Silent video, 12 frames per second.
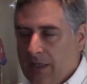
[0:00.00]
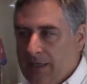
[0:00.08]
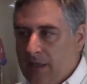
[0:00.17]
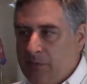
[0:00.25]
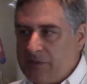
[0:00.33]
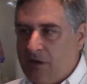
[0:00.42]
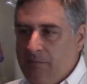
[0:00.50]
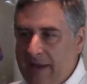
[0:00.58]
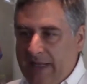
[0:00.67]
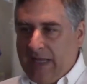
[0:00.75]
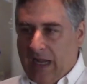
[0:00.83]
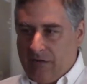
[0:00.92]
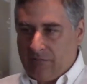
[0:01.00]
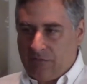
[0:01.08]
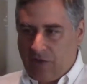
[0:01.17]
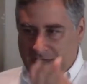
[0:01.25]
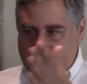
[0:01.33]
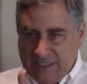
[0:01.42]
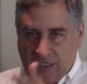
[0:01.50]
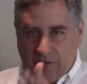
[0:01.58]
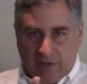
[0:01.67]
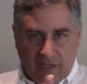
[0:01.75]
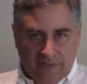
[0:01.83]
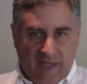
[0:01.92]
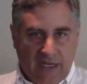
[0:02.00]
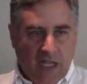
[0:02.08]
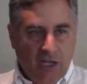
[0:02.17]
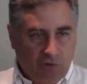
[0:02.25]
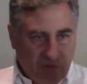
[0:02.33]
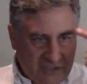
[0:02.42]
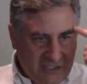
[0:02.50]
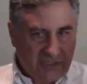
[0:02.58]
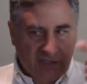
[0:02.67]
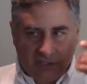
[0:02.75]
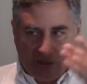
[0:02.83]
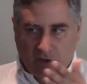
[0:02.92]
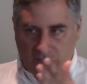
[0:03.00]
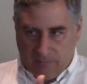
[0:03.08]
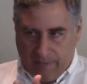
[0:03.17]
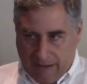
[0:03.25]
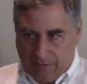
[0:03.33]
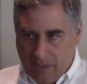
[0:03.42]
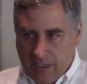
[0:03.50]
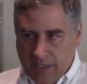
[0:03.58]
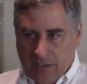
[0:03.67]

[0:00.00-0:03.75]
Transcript: In other words, there are many criteria that Christians thought about